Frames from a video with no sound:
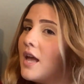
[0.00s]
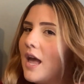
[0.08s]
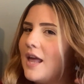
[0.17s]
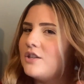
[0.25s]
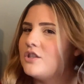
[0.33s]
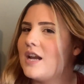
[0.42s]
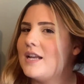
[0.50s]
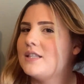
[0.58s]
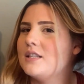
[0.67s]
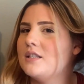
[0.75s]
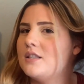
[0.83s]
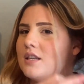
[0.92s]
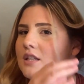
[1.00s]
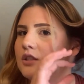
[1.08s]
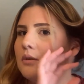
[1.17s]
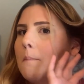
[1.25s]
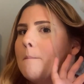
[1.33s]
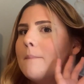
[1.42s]
and as you guys can see, it's
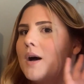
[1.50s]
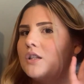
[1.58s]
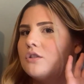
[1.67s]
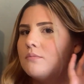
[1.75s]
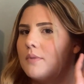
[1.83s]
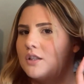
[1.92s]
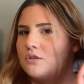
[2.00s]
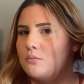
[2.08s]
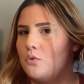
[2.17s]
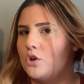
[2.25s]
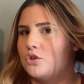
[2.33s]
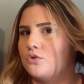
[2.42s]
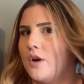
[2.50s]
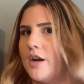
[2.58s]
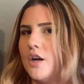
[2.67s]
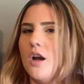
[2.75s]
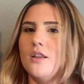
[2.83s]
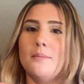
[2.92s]
much more
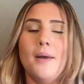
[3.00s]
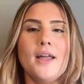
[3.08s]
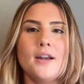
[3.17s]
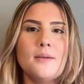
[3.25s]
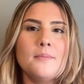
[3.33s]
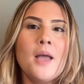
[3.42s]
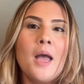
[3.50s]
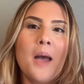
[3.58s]
drier on the bottom.